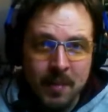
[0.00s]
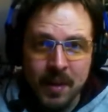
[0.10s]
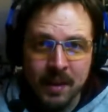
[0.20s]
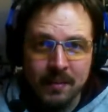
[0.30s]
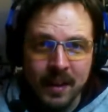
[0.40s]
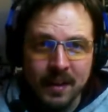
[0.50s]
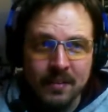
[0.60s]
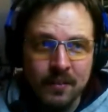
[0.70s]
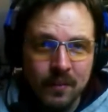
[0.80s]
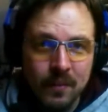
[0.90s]
my big
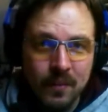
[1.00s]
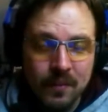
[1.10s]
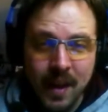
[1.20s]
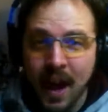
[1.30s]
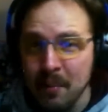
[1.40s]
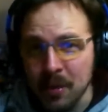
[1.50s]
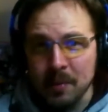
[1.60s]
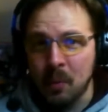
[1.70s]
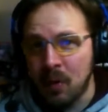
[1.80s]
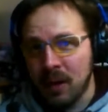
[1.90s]
thing that I'm going to
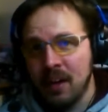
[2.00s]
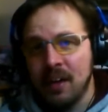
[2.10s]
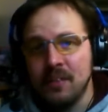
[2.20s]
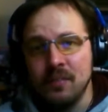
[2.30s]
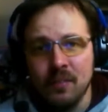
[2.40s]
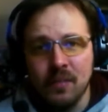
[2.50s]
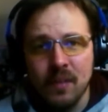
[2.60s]
be working on